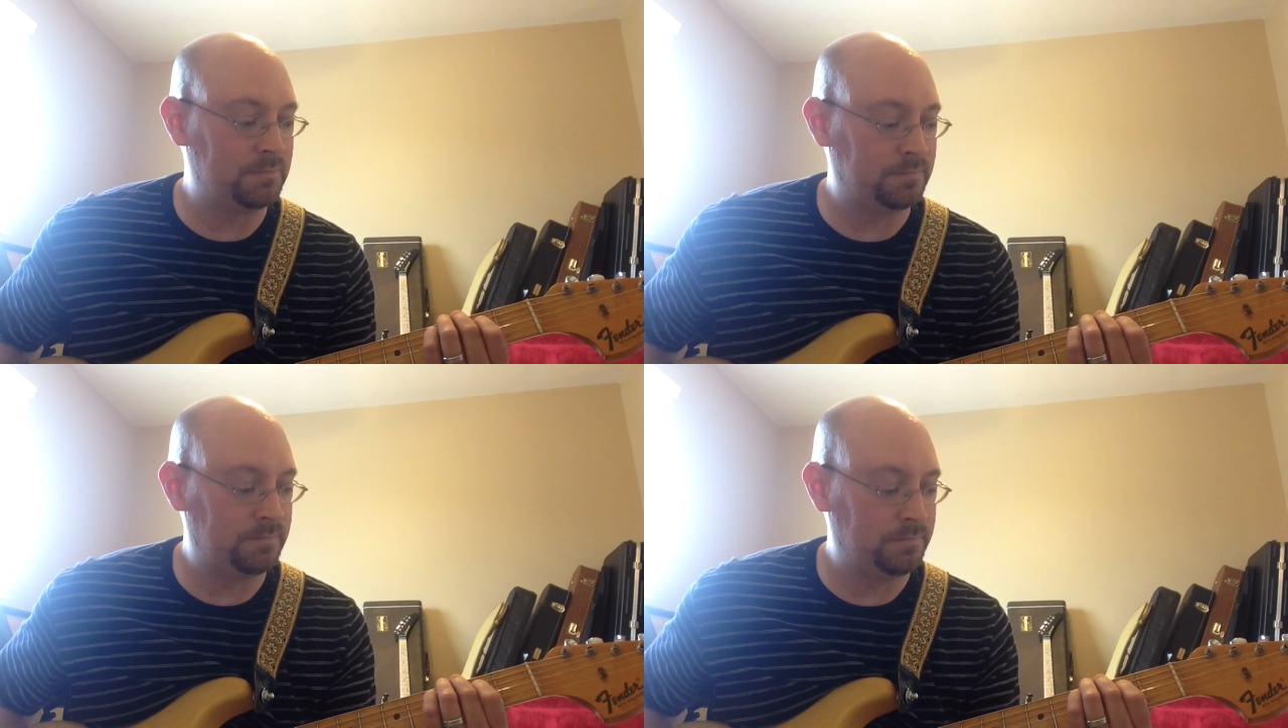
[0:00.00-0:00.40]

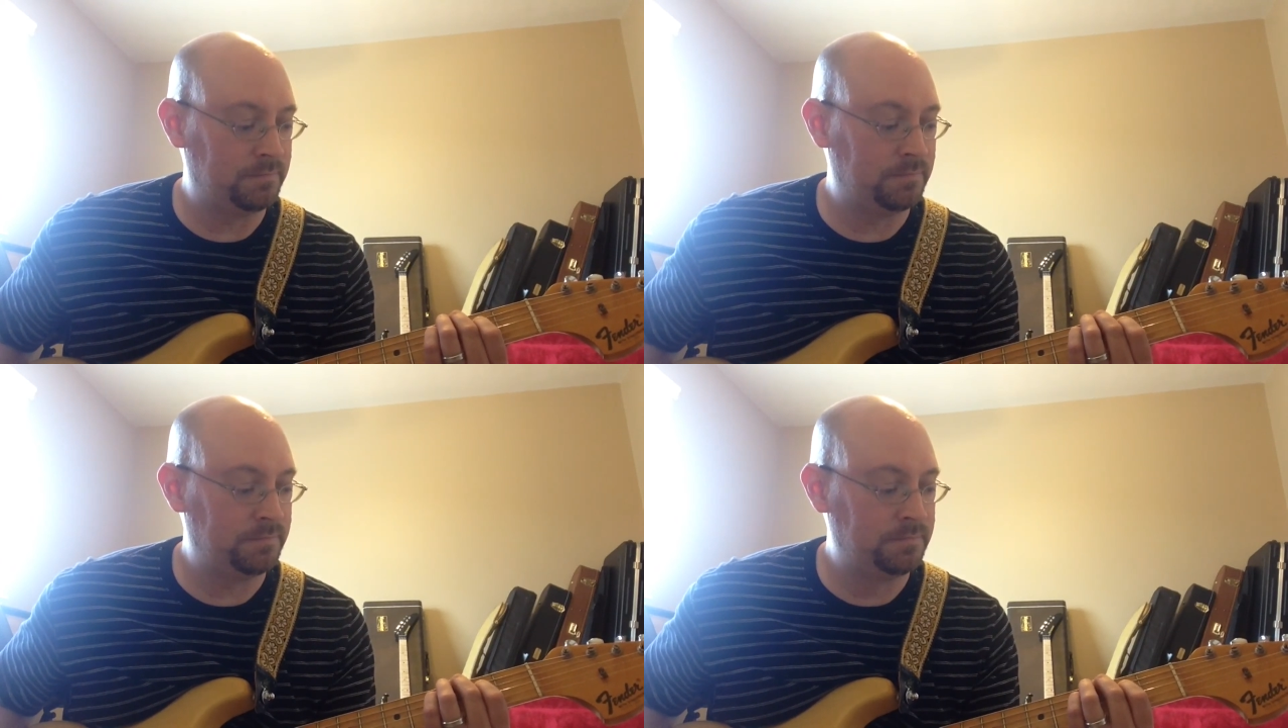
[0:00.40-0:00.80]

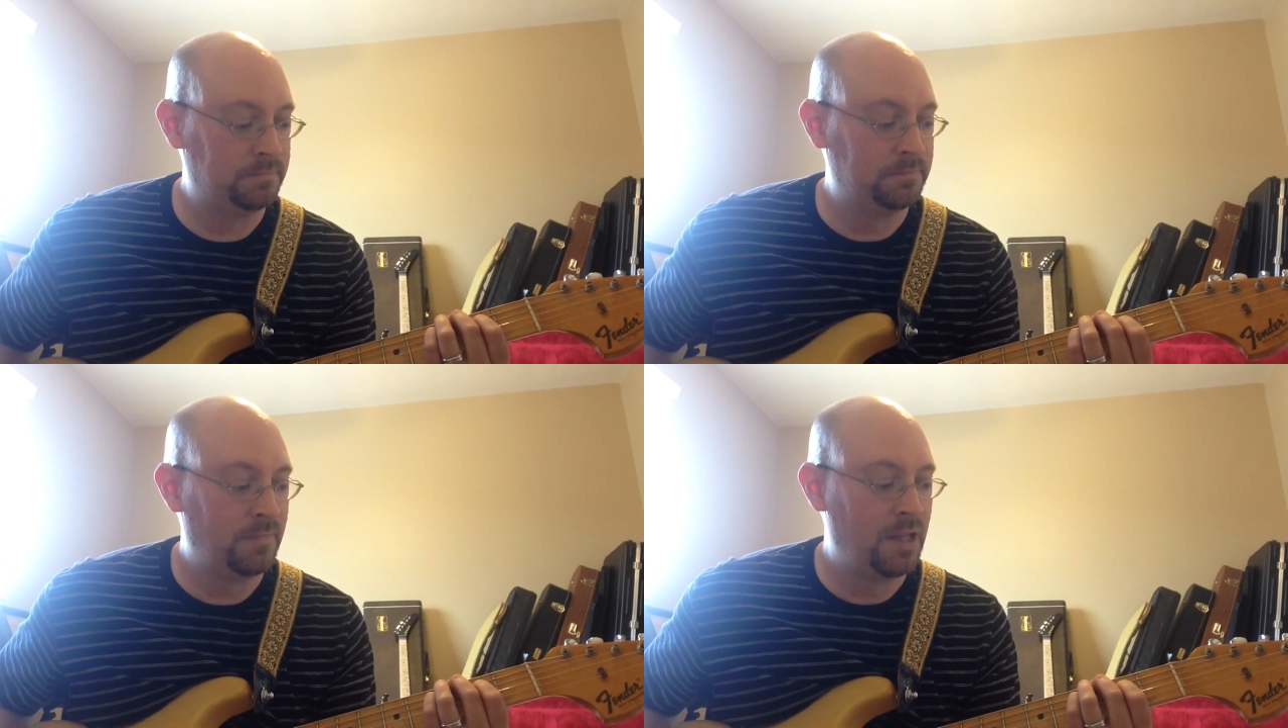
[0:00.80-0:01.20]

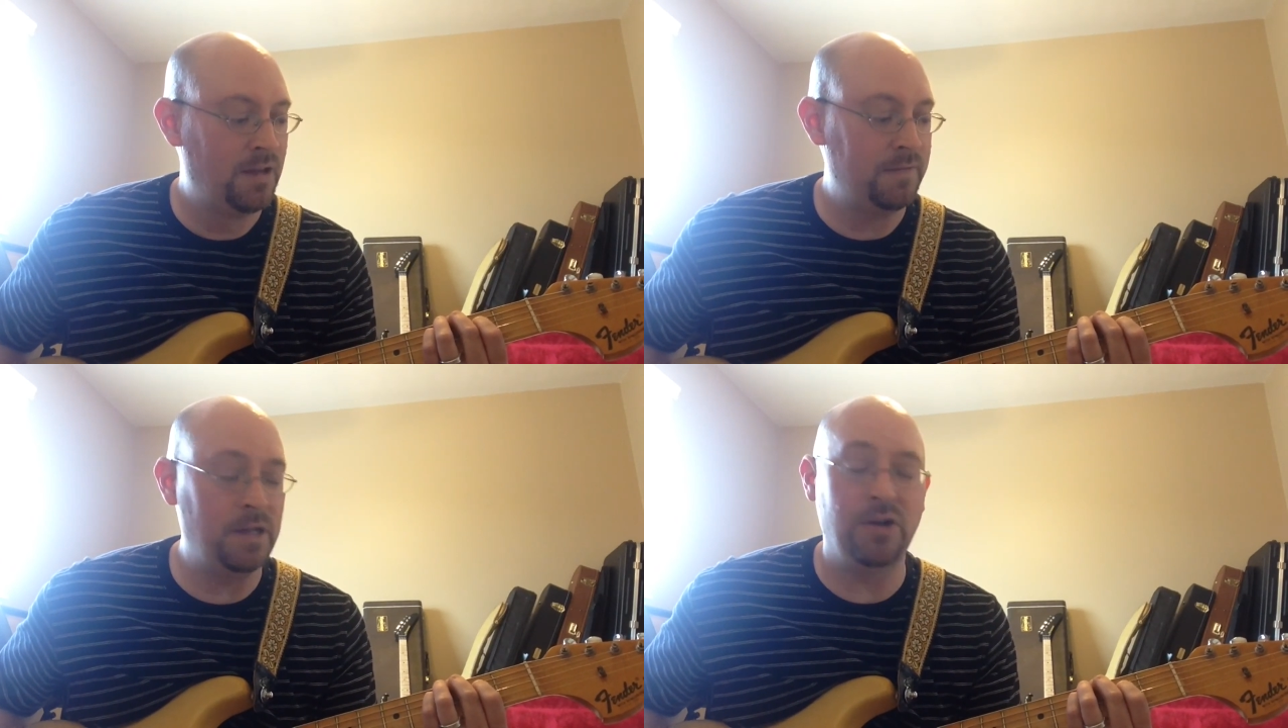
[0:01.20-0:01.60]

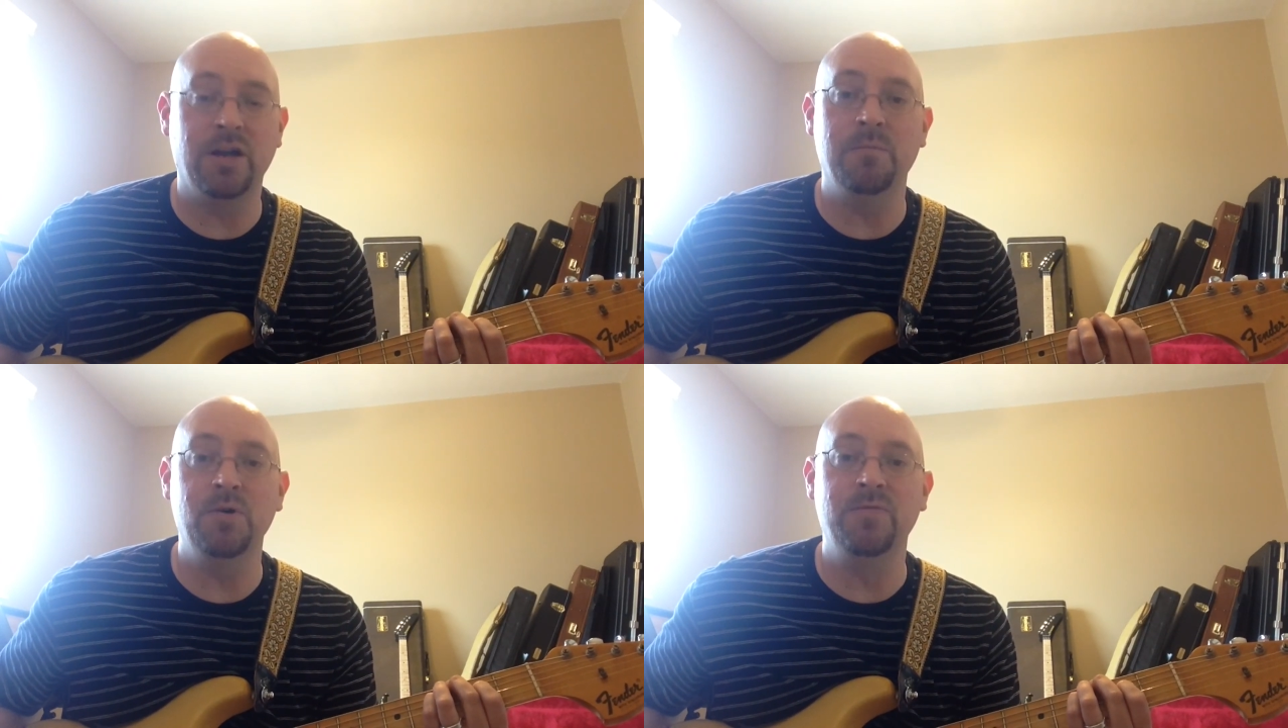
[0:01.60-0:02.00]
Then you're
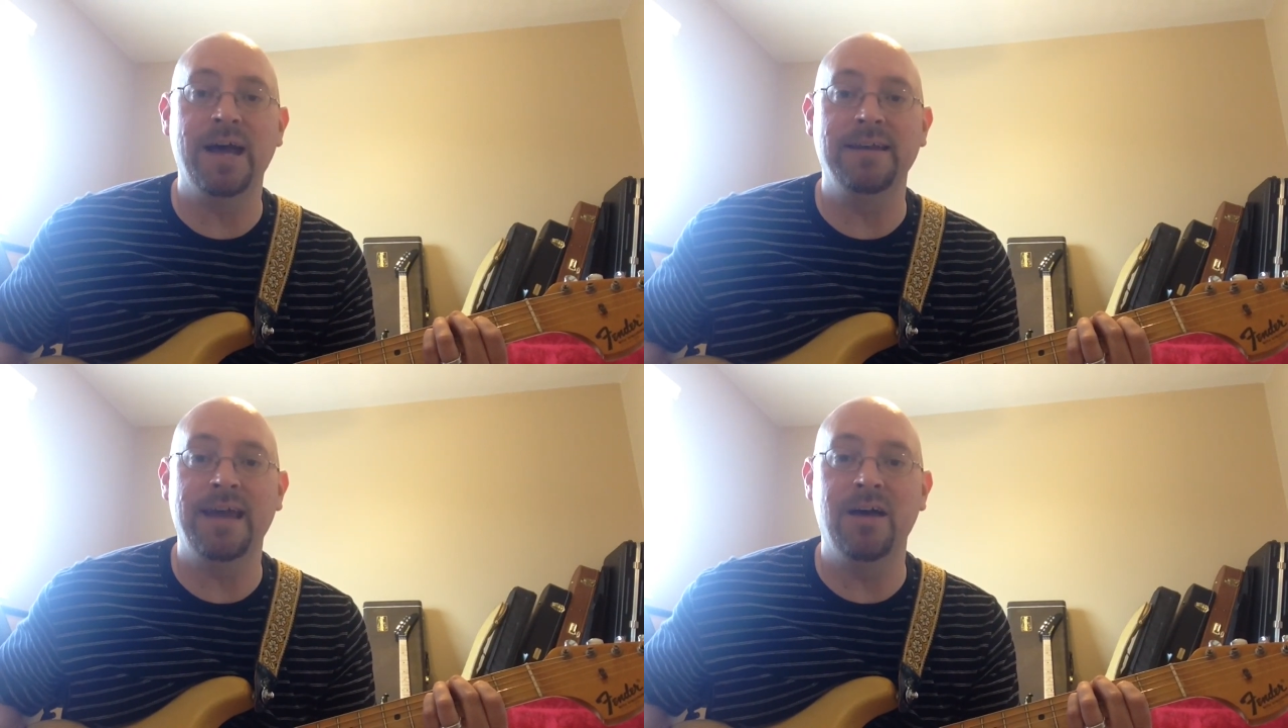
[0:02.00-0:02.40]
going to move
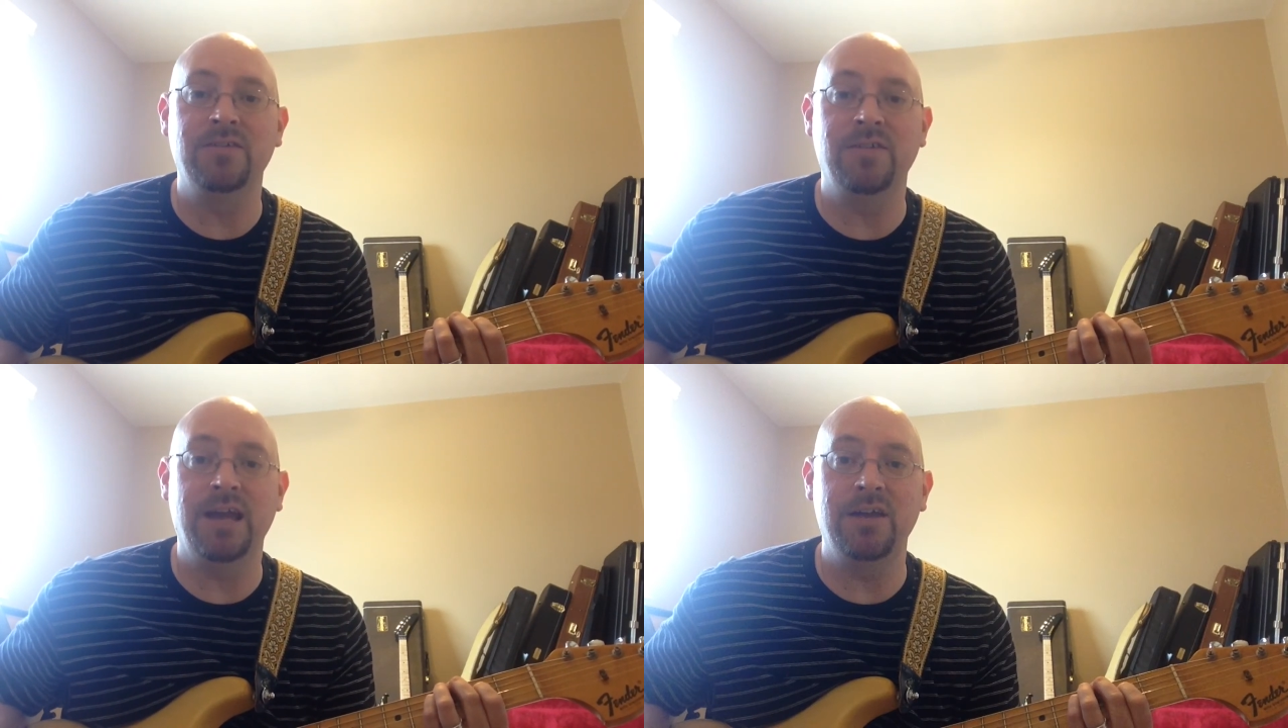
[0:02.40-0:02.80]
that down
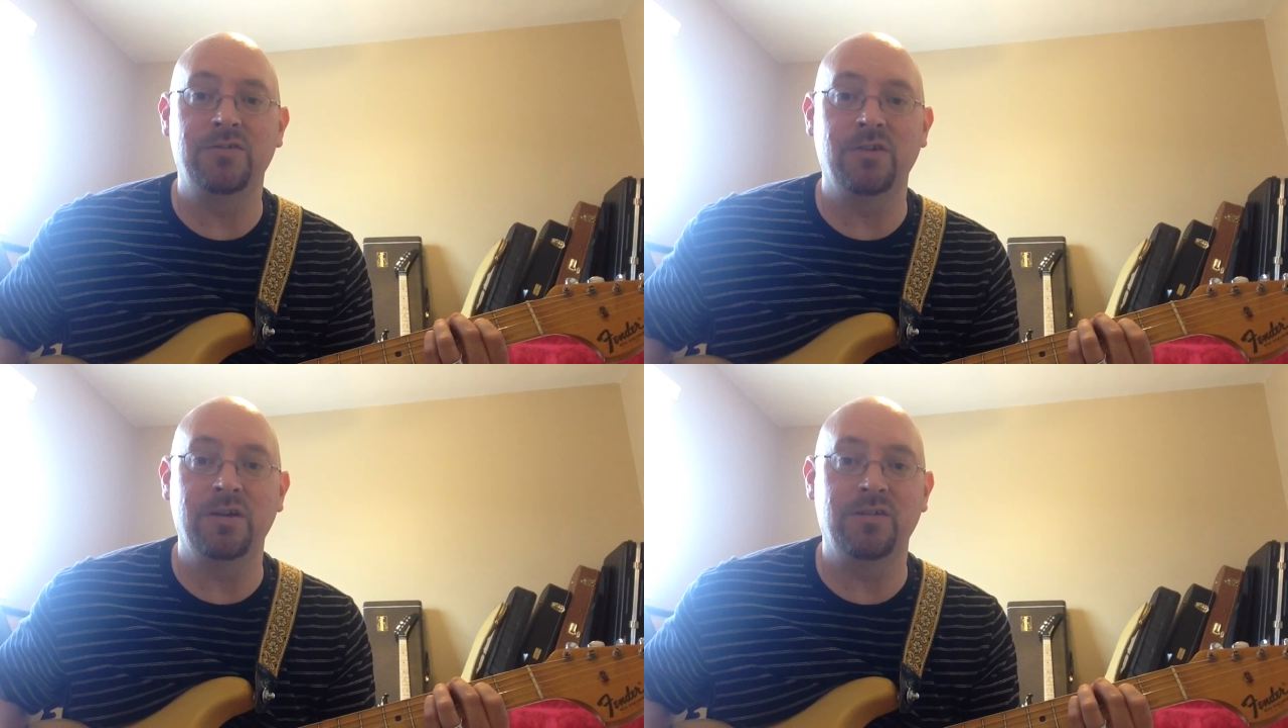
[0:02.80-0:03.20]
to the A string.